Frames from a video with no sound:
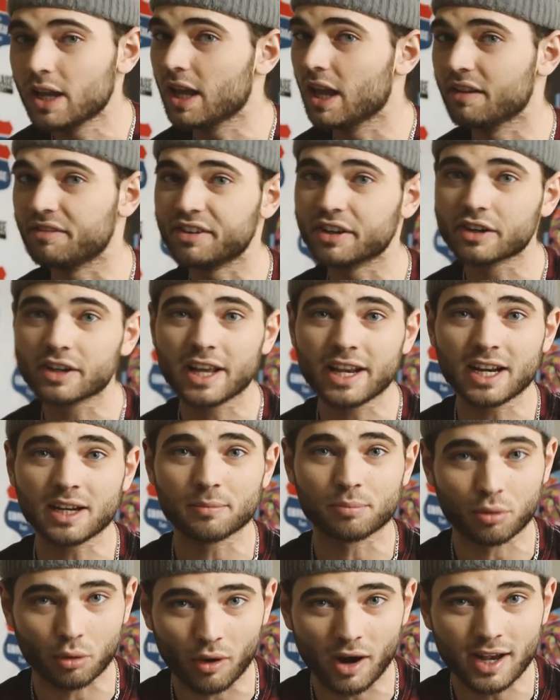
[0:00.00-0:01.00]
If you're
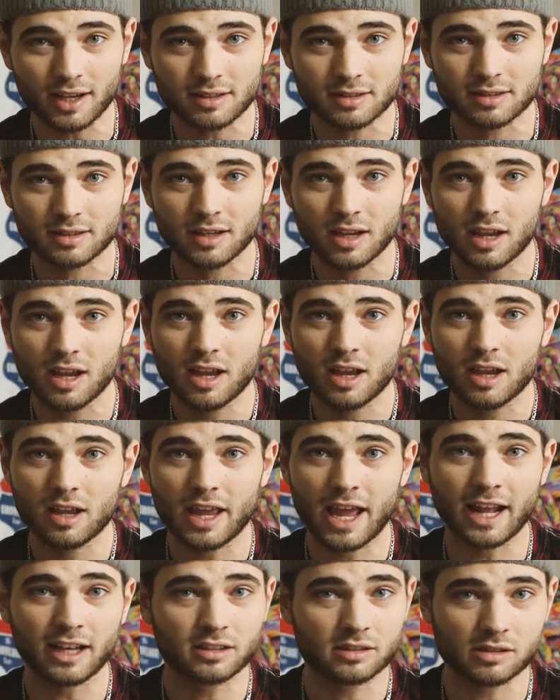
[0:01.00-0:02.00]
getting press,
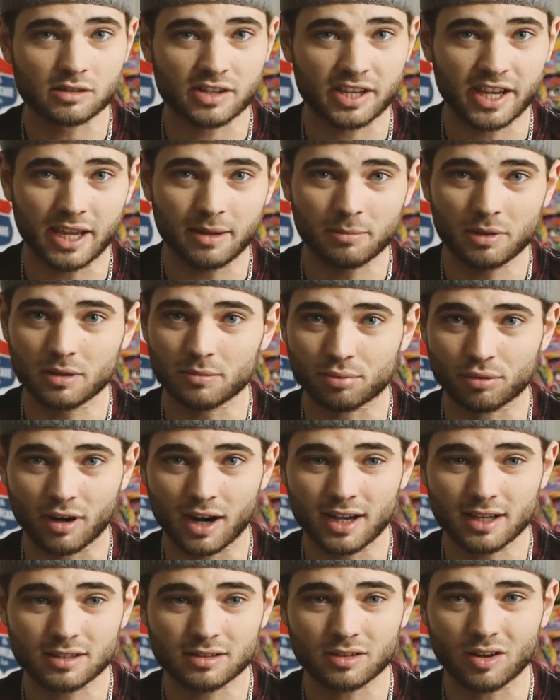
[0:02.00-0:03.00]
entertainment
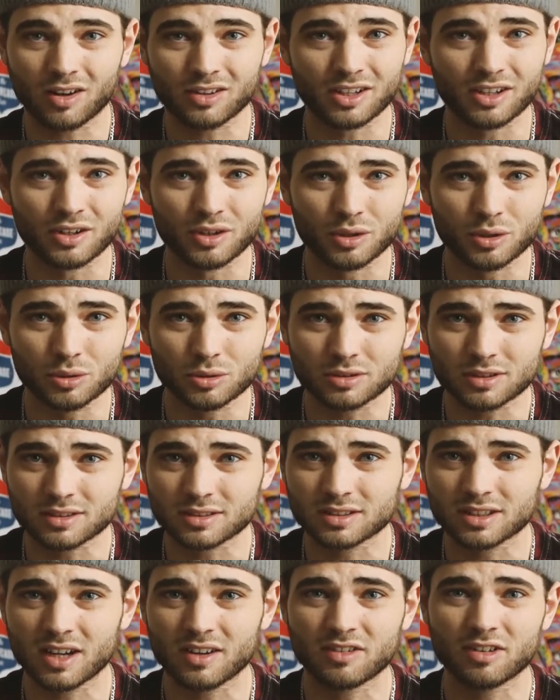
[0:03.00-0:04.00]
press on the news and
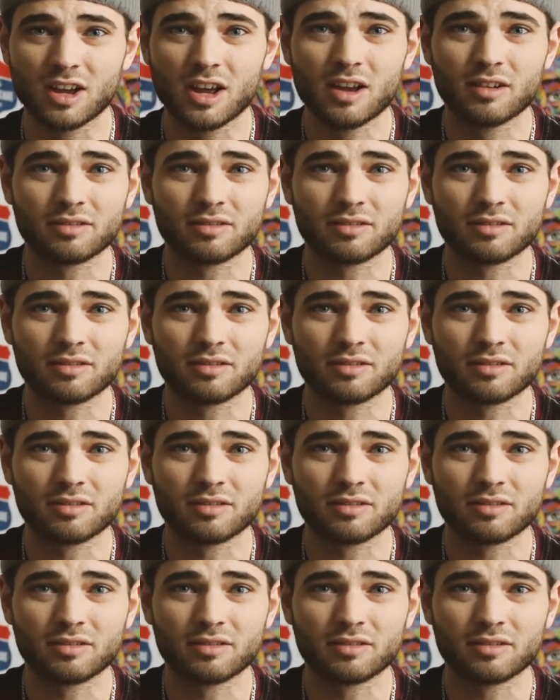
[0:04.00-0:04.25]
stuff